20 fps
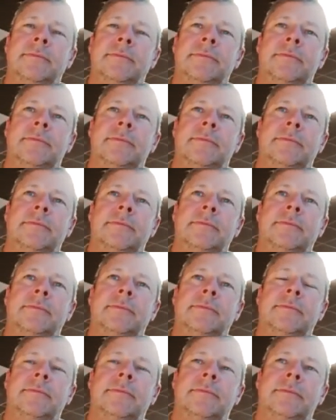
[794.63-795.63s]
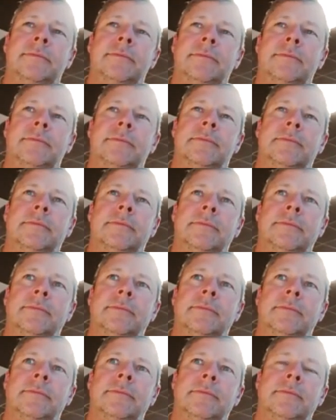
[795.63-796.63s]

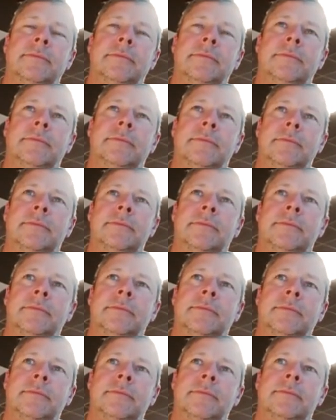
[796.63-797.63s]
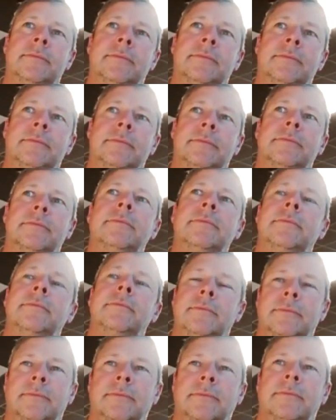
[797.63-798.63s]

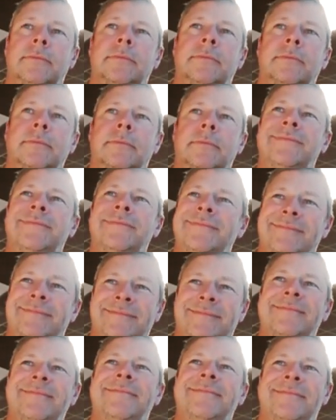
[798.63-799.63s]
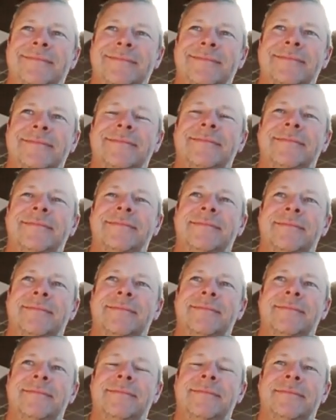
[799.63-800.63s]

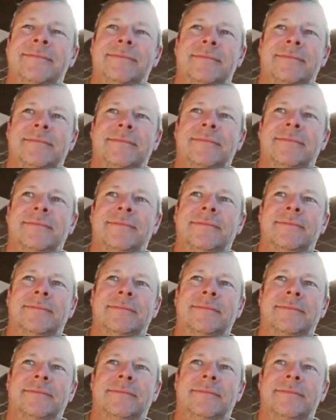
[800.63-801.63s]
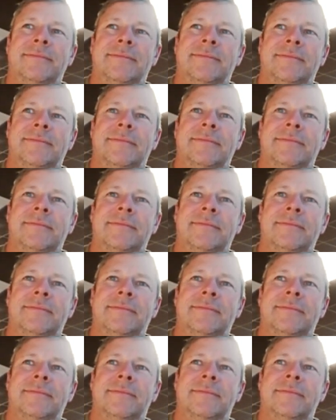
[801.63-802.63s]
The person shown says nothing.